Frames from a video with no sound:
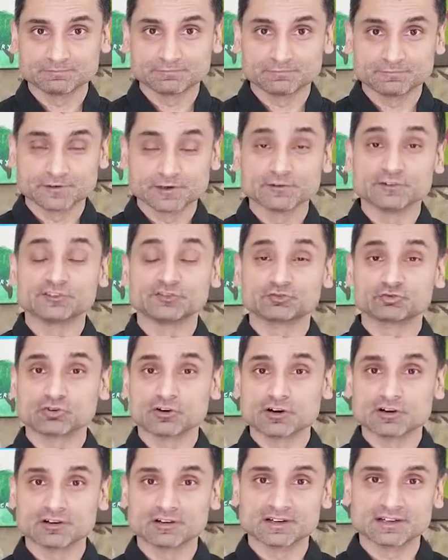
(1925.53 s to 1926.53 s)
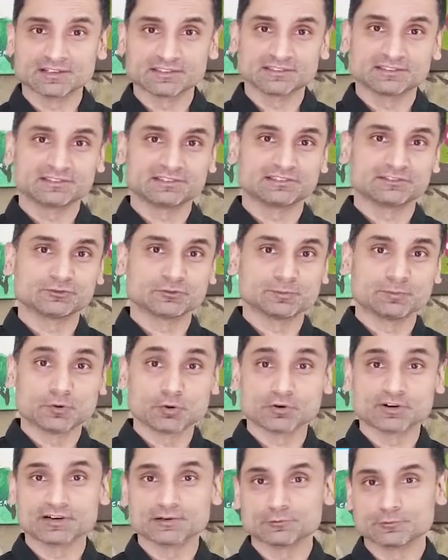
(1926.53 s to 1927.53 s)
very strong
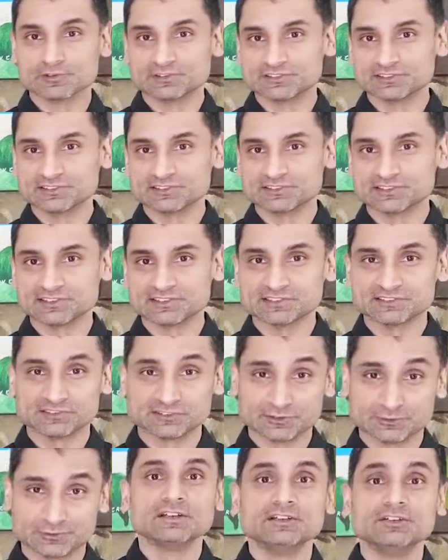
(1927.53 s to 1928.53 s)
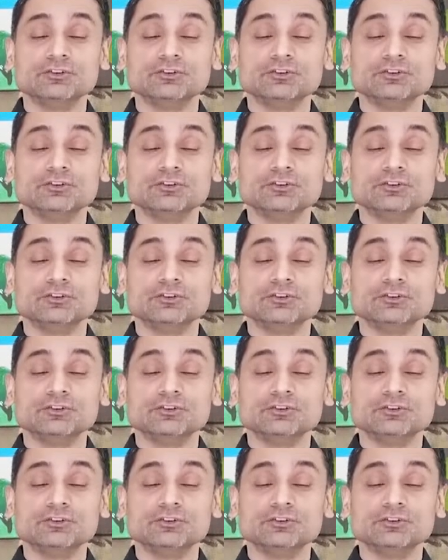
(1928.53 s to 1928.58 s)
support and resistance zone.